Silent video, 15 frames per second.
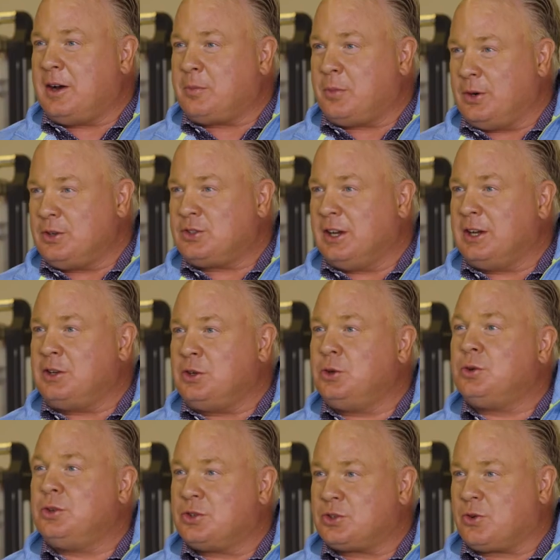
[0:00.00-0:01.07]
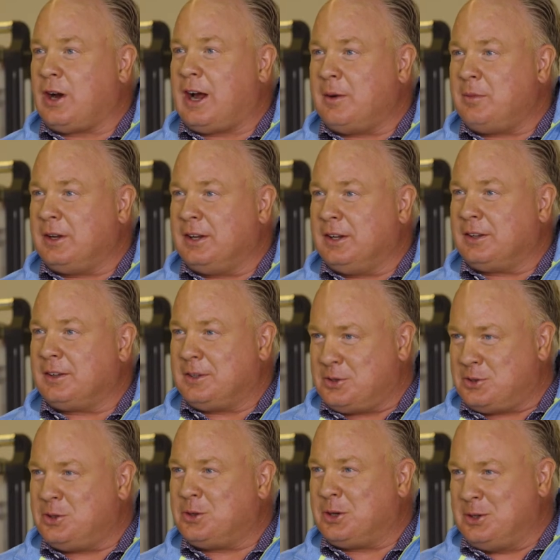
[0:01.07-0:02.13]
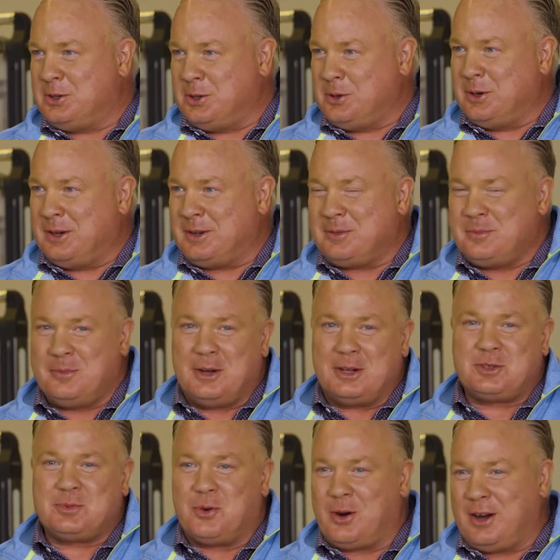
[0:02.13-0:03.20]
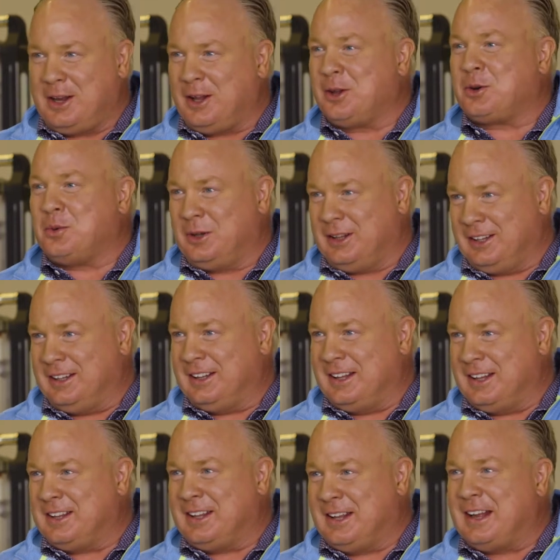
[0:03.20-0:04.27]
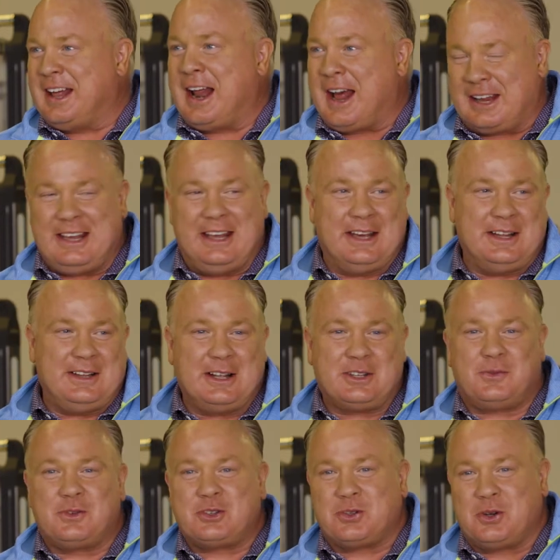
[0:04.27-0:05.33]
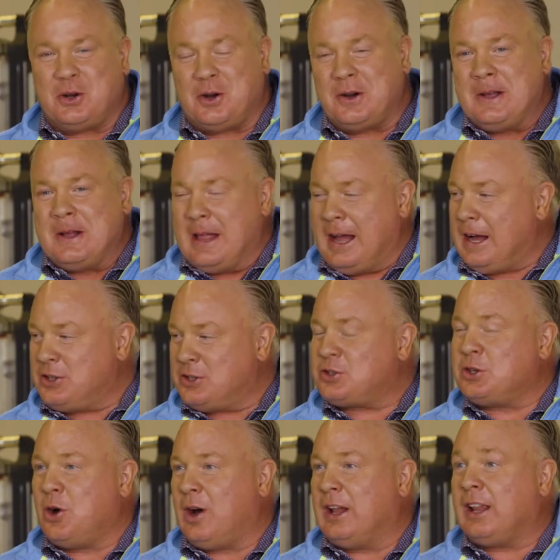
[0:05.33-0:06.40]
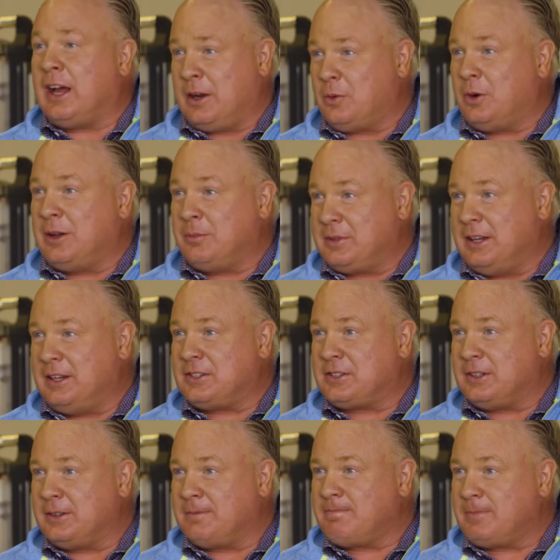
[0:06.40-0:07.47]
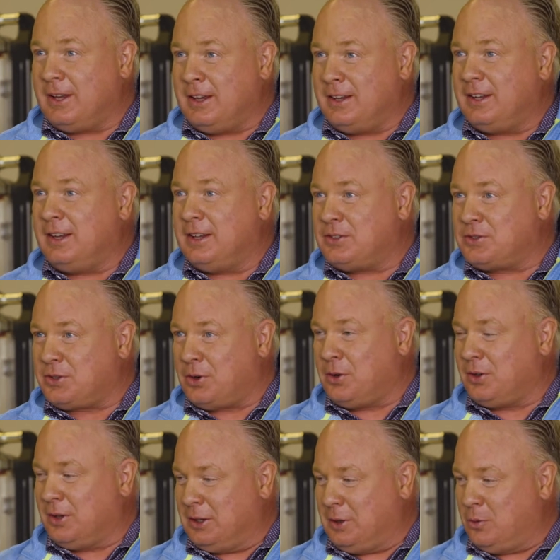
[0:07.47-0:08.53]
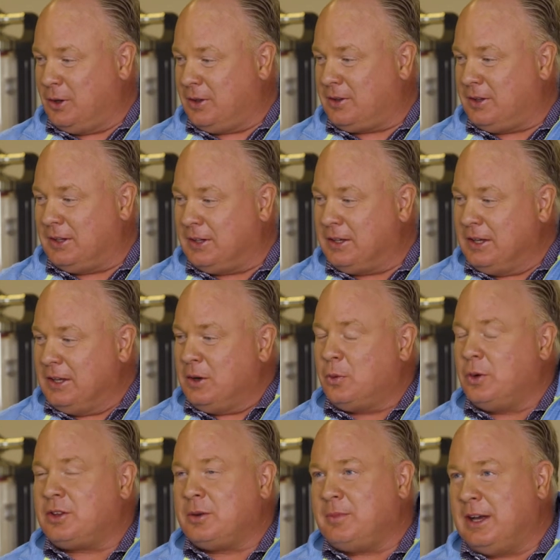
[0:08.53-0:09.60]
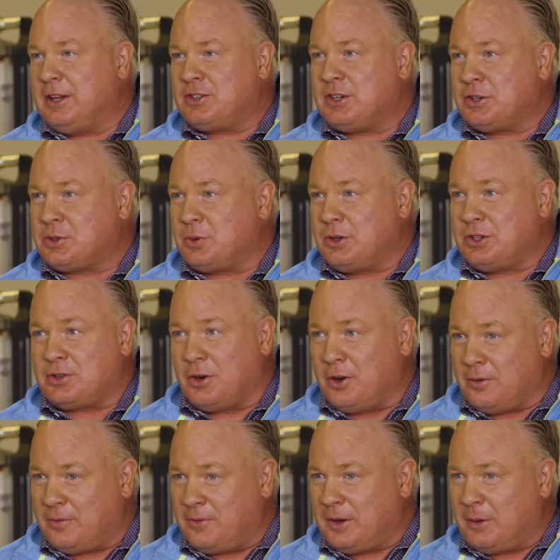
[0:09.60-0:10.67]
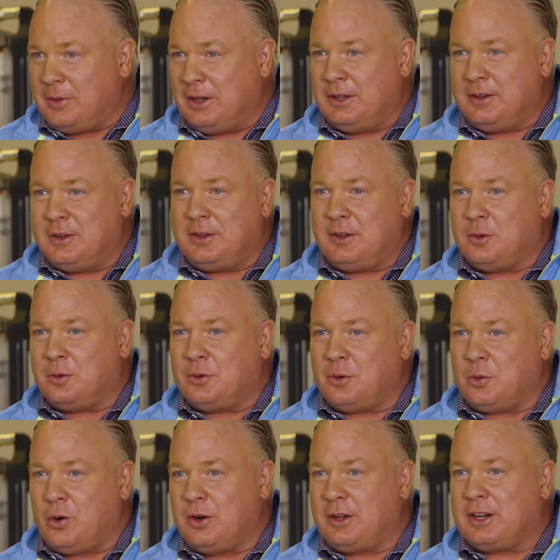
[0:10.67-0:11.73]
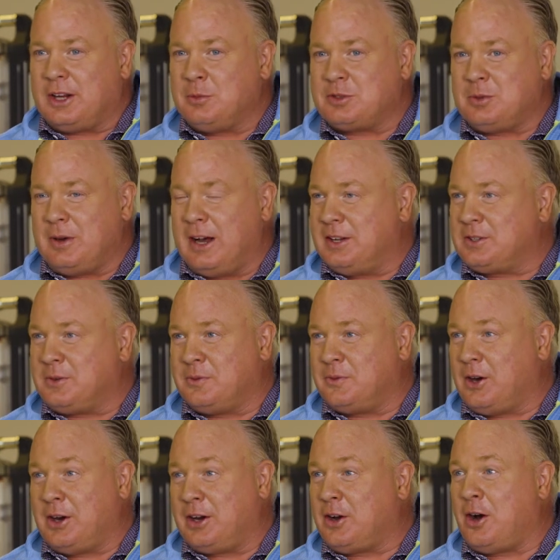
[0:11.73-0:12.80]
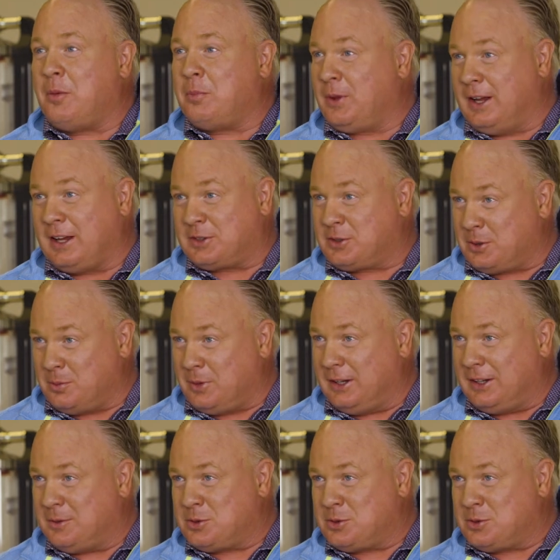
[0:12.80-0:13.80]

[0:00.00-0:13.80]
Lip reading: I appreciate you describing it because you can do it much more eloquently than I can. That's for sure. I just know I like what I'm tasting, and certainly with the Manchester Reserve, I mean the word that comes to mind is very complex to me.